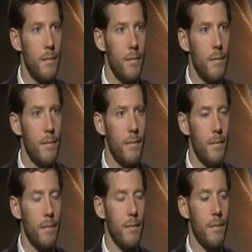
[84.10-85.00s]
His
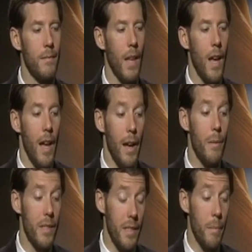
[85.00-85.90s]
message of
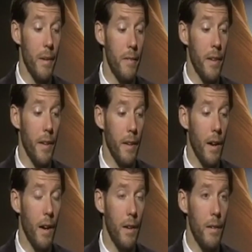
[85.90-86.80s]
resilience and the
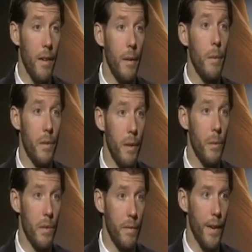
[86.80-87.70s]
triumph of the human
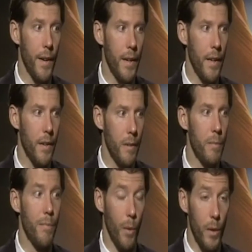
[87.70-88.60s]
spirit
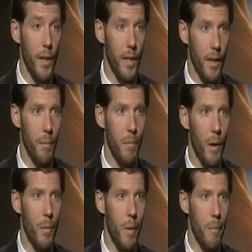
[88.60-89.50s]
became a rallying
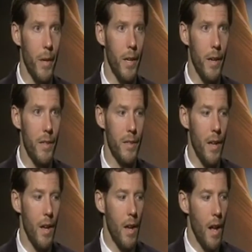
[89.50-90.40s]
cry for those
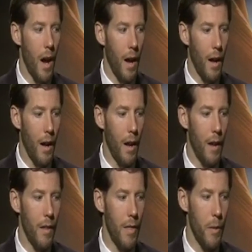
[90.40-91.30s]
grappling with their
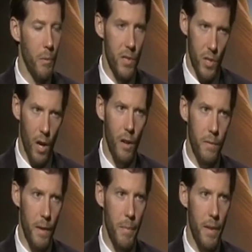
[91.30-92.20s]
own
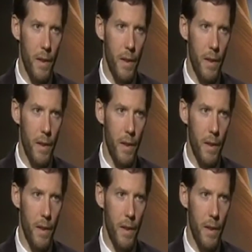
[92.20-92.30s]
obstacles,